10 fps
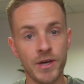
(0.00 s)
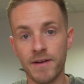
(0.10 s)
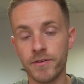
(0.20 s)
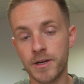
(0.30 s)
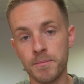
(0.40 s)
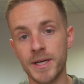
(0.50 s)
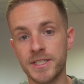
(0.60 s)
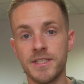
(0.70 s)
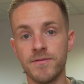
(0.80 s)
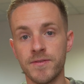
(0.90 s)
you have a
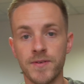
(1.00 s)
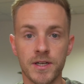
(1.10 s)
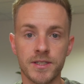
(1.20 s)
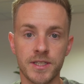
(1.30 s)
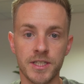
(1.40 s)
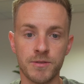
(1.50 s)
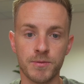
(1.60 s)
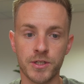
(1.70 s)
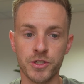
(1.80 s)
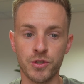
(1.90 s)
competitive advantage
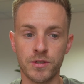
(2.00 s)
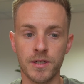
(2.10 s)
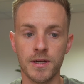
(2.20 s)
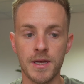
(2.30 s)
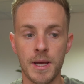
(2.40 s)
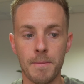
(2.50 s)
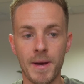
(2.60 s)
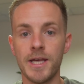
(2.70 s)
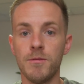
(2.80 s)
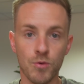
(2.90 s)
because you can
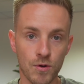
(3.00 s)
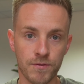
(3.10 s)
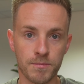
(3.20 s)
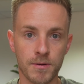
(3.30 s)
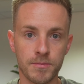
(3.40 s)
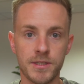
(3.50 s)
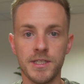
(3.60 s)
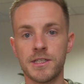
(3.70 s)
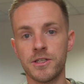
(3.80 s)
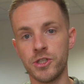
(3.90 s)
pay more for
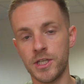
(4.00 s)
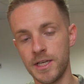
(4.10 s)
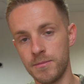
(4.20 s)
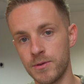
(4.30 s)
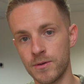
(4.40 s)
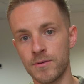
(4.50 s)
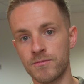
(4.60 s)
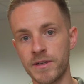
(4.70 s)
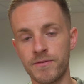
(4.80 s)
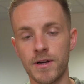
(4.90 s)
properties because you keep your
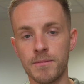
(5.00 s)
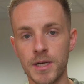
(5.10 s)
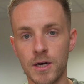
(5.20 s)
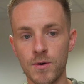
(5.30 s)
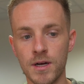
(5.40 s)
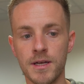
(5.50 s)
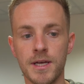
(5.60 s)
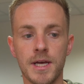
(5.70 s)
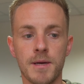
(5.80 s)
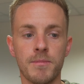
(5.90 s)
refurb lower,
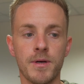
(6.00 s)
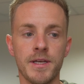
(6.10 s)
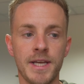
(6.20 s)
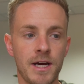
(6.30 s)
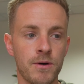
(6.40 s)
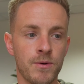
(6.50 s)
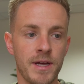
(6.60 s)
but now